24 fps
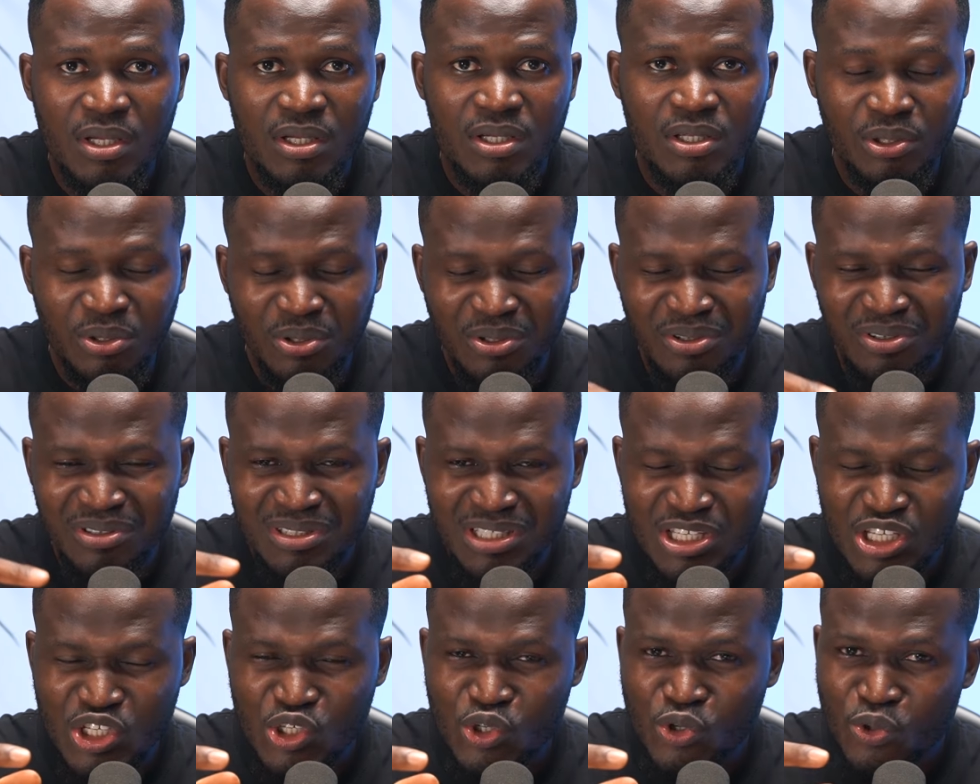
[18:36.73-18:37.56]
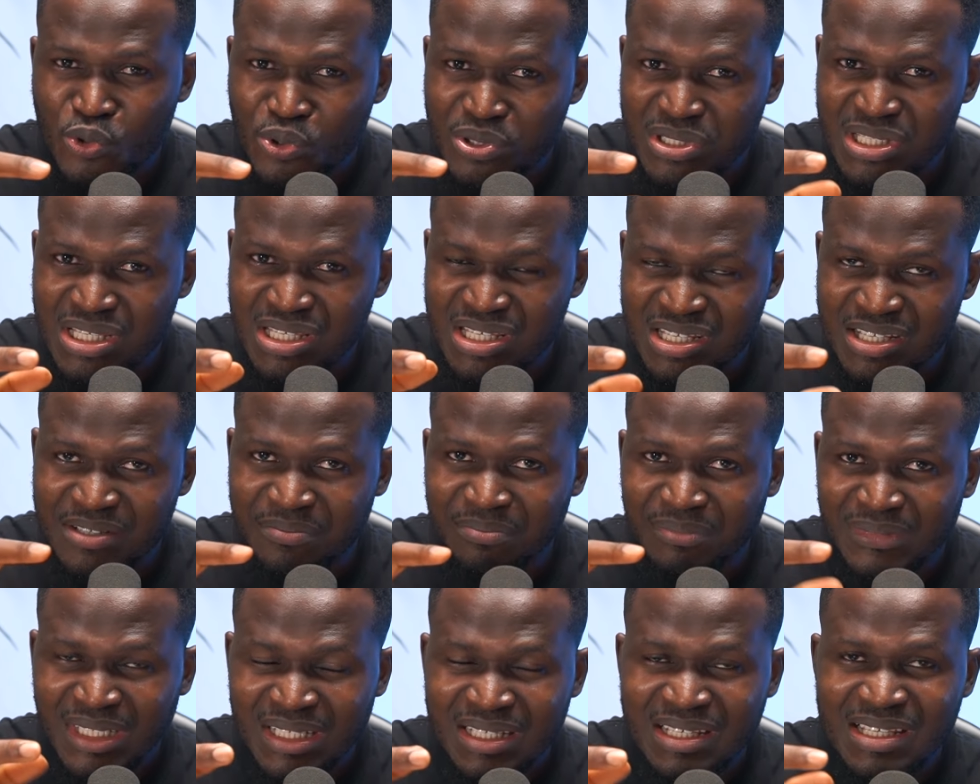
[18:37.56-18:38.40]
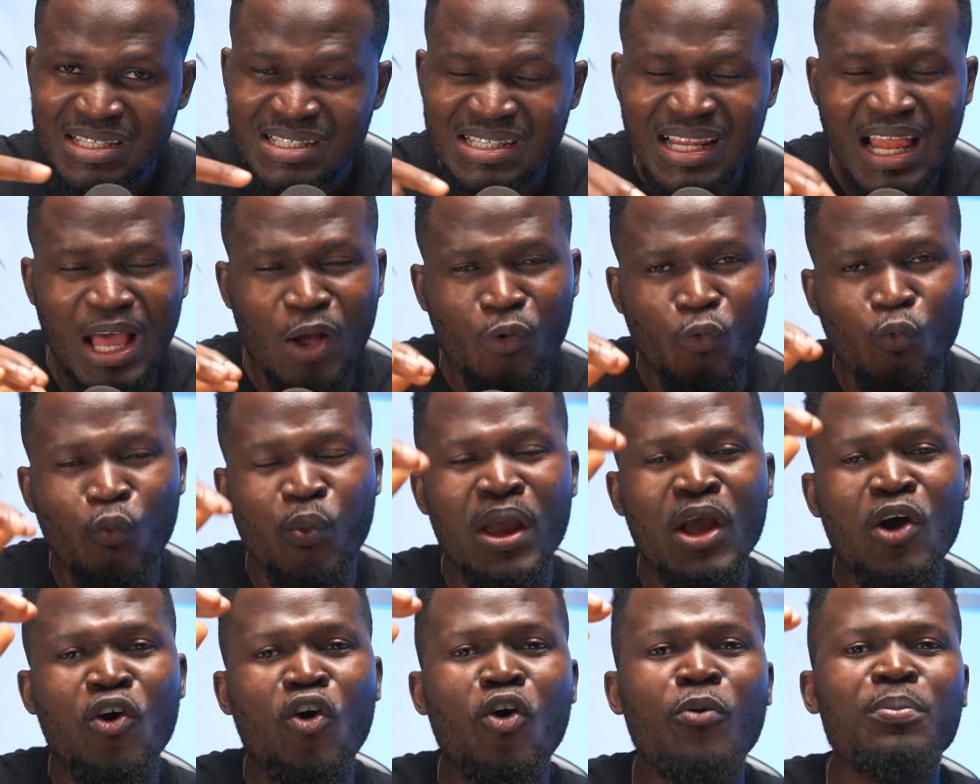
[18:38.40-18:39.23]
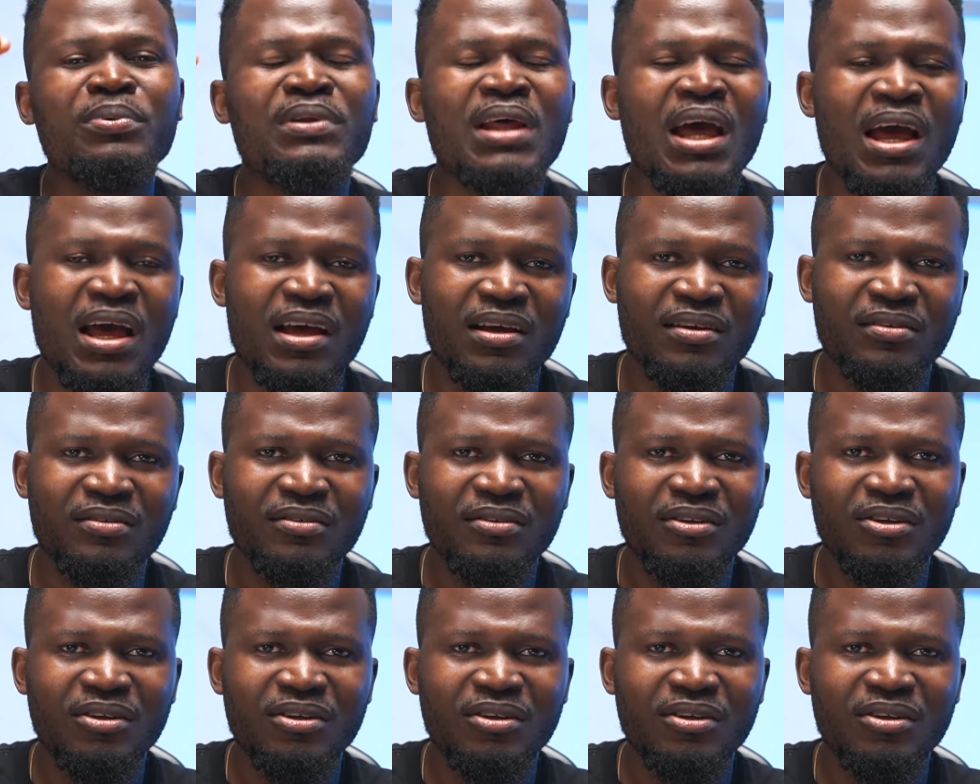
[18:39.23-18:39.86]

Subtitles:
The scrutiny is like way up there.